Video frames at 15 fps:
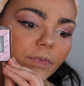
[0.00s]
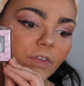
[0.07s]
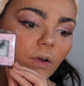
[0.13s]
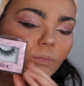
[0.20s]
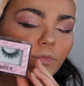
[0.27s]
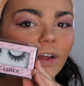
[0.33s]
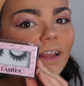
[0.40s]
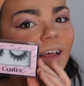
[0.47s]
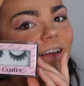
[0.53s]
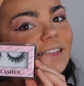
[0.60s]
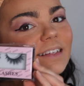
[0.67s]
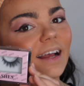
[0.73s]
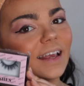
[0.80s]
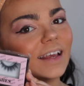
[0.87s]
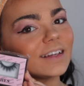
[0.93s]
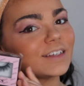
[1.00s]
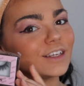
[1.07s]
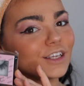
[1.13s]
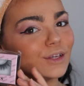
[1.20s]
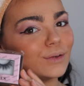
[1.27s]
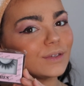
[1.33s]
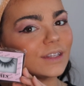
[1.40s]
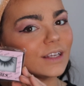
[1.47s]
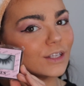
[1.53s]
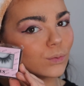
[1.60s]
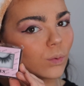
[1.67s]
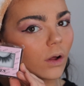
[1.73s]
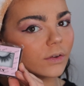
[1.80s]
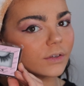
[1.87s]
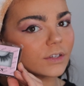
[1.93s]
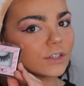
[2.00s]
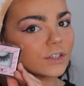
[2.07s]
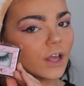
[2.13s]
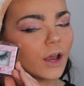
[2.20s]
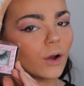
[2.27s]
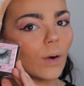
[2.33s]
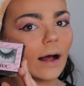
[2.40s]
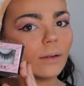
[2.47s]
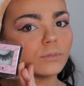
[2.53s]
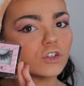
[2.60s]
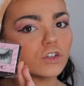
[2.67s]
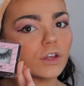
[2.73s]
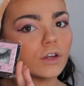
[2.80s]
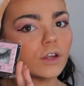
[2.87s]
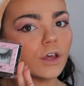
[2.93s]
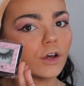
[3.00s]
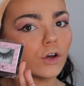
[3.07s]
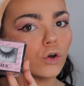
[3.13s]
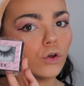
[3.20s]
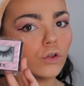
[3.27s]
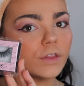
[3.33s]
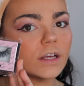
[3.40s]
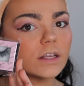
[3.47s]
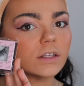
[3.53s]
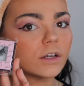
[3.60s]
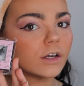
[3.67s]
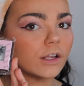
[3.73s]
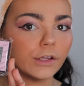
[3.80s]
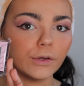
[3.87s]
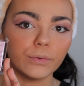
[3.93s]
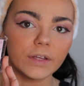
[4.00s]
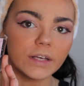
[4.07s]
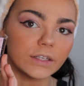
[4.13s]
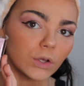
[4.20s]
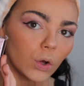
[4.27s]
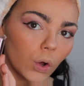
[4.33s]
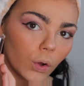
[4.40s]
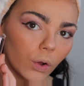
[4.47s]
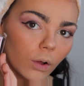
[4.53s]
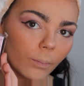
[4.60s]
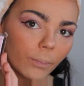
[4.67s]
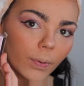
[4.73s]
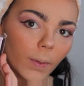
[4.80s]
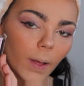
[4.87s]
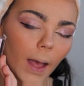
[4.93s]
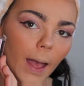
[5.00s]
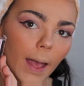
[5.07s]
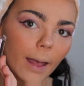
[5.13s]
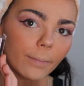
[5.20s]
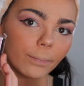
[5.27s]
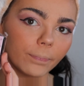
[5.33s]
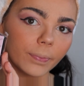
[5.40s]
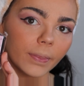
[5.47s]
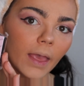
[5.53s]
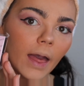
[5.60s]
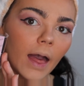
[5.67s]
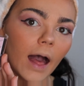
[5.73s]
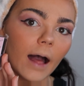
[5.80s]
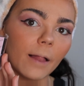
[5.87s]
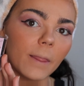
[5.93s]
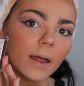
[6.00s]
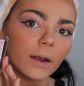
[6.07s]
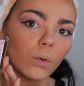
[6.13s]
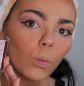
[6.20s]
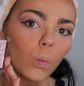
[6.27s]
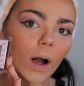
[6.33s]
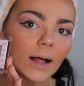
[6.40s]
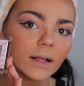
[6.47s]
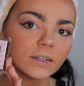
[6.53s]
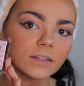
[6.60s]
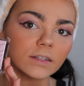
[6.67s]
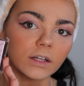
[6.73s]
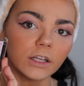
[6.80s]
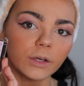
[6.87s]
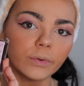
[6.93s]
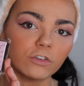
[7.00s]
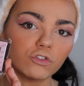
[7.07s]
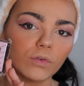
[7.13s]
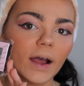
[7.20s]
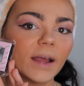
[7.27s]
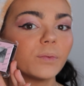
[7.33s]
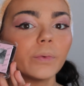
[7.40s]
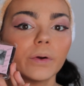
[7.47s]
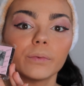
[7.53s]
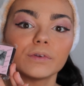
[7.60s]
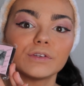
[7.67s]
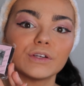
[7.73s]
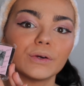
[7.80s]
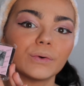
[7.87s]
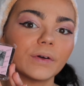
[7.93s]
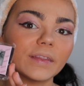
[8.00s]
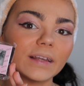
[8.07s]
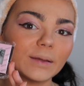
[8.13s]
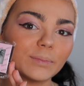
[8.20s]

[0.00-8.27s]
So I'm really excited to use these ones. So I'm just gonna cut these and glue these up. And then whilst the glue is drying, we will do the